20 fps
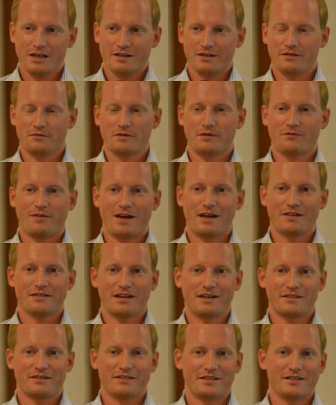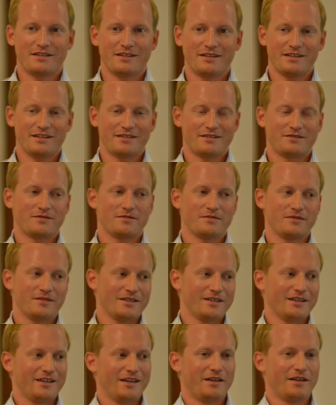Then we found out that it's
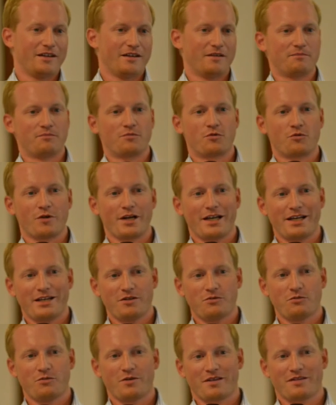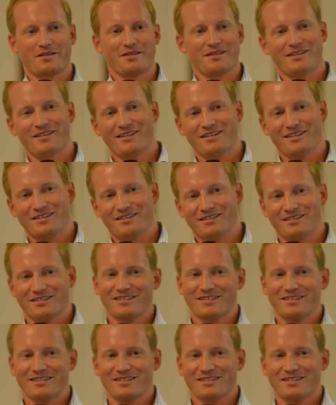a, a brain with uh,